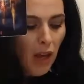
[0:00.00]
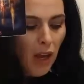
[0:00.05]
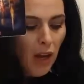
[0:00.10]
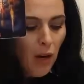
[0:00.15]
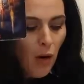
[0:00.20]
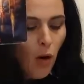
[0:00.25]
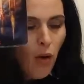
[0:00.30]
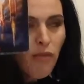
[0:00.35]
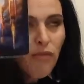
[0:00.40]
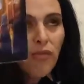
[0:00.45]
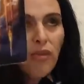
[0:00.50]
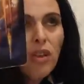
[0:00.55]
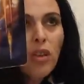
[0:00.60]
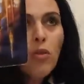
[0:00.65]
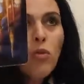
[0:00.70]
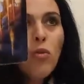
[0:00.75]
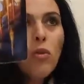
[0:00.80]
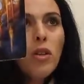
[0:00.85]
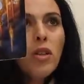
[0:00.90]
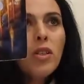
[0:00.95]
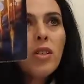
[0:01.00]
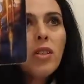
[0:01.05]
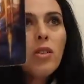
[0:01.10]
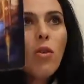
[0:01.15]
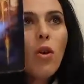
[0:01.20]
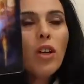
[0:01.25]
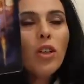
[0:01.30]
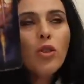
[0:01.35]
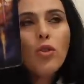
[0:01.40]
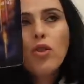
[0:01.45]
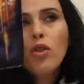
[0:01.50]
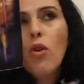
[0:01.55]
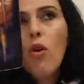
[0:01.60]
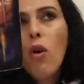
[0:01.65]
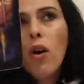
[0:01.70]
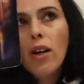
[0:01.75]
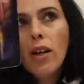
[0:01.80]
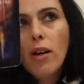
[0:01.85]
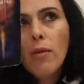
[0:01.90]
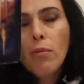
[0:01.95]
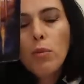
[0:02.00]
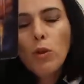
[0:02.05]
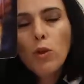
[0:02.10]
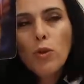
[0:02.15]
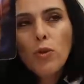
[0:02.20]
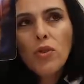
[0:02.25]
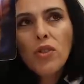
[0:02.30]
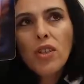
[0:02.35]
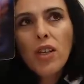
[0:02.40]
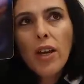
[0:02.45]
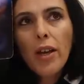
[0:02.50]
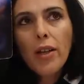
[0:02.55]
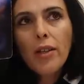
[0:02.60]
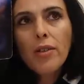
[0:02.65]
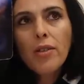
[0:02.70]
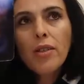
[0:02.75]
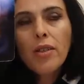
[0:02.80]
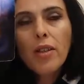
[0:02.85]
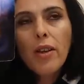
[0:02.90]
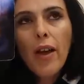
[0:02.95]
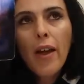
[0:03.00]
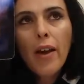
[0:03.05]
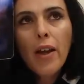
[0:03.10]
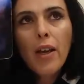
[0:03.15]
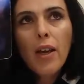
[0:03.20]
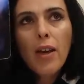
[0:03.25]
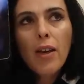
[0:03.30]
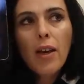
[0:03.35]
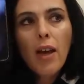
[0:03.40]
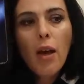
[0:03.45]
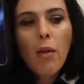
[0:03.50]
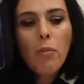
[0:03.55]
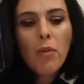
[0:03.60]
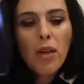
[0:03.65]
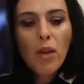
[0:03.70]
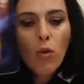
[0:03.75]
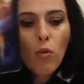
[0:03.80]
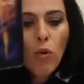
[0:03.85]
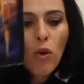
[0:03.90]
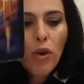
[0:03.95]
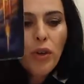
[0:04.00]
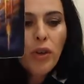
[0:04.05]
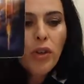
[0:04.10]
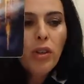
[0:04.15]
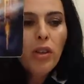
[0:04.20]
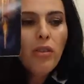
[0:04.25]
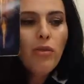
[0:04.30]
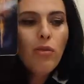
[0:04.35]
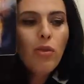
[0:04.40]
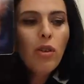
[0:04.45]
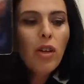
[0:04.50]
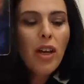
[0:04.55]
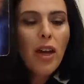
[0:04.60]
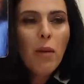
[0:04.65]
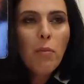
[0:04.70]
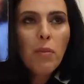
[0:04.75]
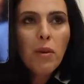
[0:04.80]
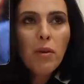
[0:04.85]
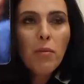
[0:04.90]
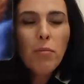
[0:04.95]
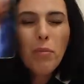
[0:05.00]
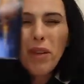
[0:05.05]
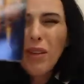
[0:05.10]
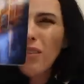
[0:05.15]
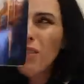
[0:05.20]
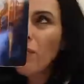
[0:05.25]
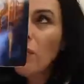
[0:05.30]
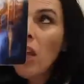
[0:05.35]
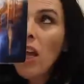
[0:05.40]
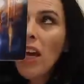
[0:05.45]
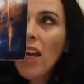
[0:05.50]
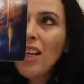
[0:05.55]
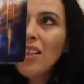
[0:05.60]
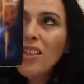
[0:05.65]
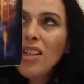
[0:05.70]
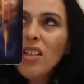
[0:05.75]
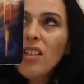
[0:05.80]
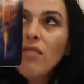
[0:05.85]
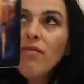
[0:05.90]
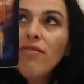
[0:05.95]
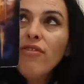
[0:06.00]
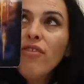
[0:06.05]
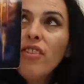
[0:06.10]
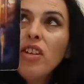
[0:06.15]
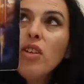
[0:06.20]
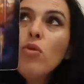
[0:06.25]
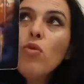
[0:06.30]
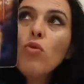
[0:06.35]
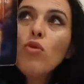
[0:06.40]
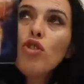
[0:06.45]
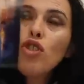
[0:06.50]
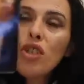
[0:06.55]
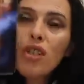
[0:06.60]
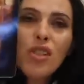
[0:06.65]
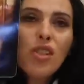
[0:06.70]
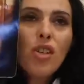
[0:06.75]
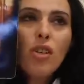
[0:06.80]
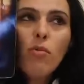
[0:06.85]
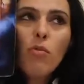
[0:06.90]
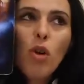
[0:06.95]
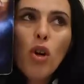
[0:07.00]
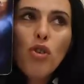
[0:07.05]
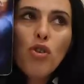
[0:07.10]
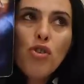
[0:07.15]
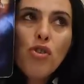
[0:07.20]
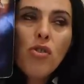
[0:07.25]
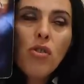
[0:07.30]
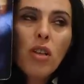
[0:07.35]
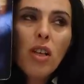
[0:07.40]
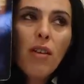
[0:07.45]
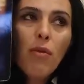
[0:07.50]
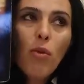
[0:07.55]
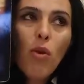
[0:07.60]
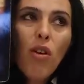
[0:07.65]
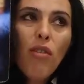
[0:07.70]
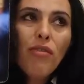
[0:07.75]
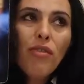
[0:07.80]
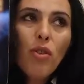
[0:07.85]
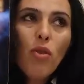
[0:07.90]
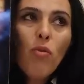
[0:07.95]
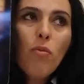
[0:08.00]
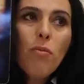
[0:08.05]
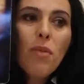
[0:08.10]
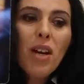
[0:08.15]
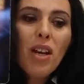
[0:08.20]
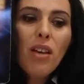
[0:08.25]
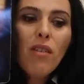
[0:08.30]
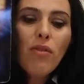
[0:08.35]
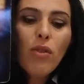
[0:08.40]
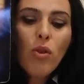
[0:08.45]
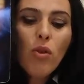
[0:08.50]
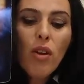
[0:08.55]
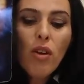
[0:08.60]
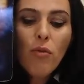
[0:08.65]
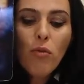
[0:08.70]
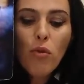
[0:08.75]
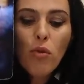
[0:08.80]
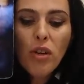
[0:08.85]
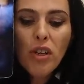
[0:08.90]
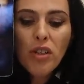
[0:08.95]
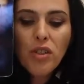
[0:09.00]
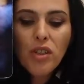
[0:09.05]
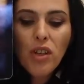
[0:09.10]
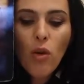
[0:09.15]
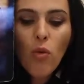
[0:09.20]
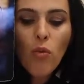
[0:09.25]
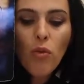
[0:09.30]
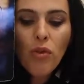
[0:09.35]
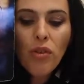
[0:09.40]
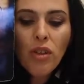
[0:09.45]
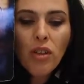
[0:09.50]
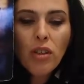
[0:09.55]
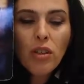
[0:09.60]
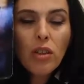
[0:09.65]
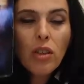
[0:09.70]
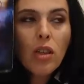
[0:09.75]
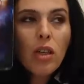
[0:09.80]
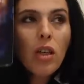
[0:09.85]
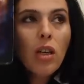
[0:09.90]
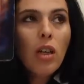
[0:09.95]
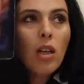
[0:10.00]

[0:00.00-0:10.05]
and I feel it's like you're tying up loose ends, and it, it can be at a work level, it can be, but it doesn't feel just an emotional level. I feel many of you have already dealt with it